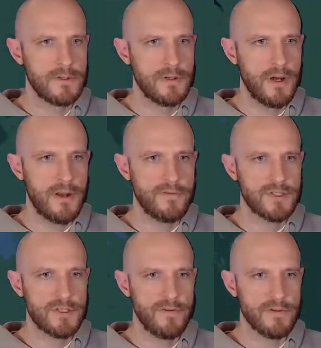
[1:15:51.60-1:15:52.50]
I don't have a
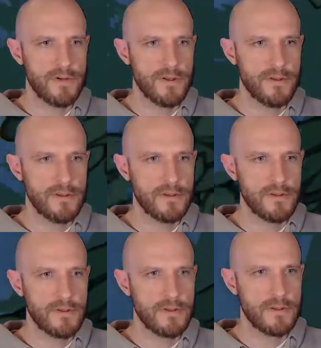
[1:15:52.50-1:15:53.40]
shovel or anything.
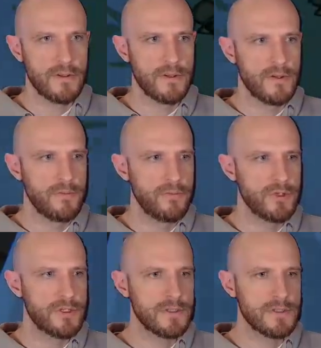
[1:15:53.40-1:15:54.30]

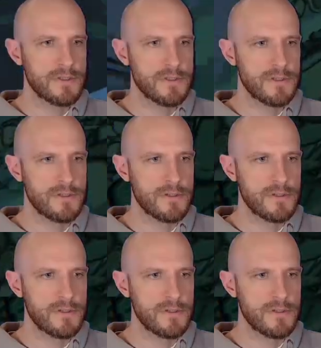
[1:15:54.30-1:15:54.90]
Bushes.